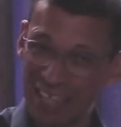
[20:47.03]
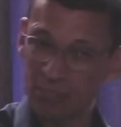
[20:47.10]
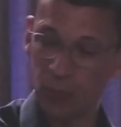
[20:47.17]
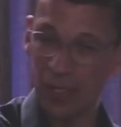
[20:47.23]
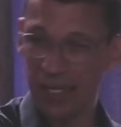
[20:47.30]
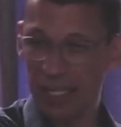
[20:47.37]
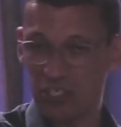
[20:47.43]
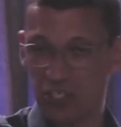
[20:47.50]

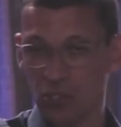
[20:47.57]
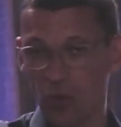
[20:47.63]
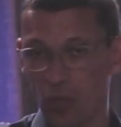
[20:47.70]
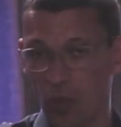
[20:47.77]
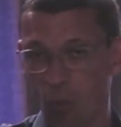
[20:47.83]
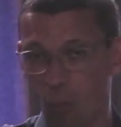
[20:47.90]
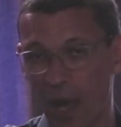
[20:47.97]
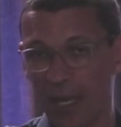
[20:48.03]
religion on the
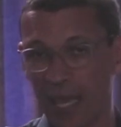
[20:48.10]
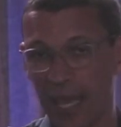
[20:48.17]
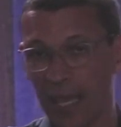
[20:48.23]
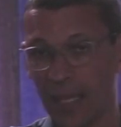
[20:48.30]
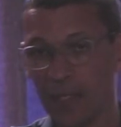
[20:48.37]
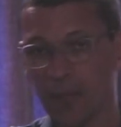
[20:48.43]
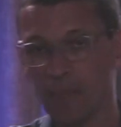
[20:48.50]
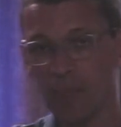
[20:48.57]
one hand,
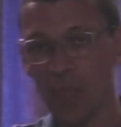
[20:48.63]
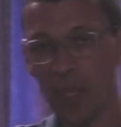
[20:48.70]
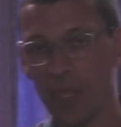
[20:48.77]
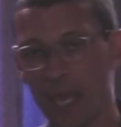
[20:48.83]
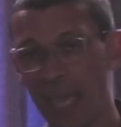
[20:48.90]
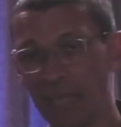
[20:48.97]
and